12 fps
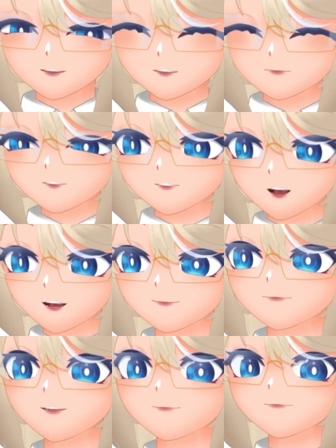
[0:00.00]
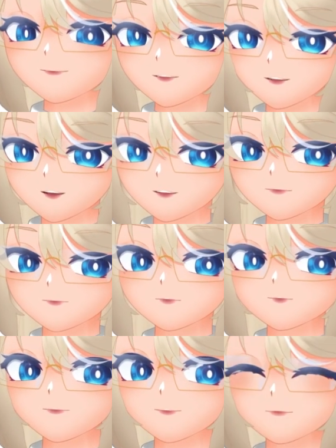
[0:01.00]
You do have the ability
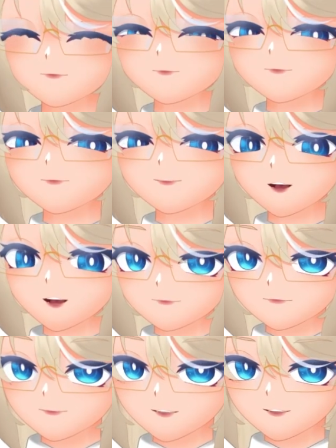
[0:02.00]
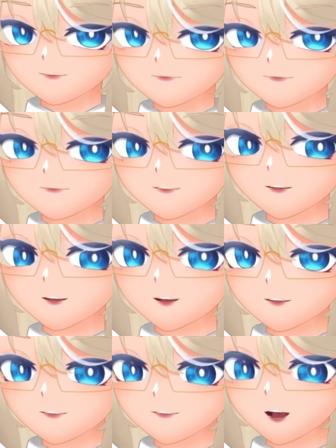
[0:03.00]
to use templates
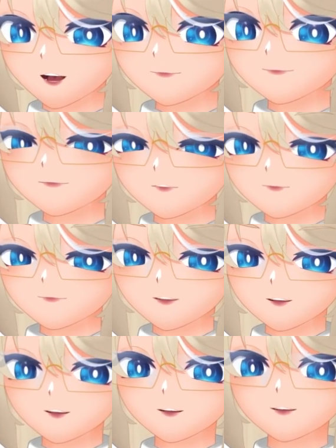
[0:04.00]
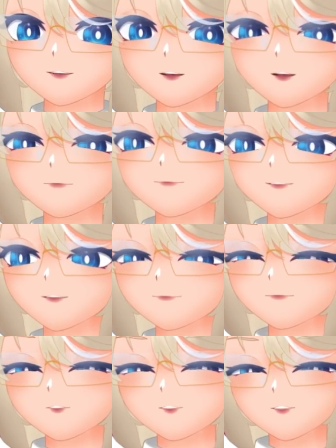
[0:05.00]
in Live 2D, but that's
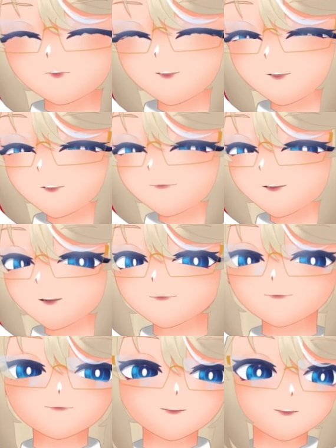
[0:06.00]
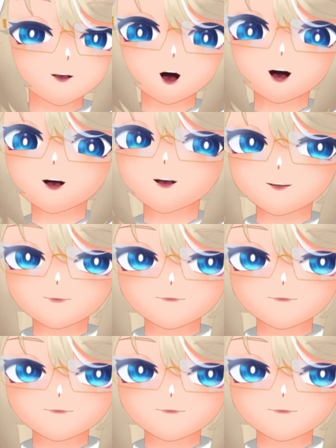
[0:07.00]
more so gonna be for like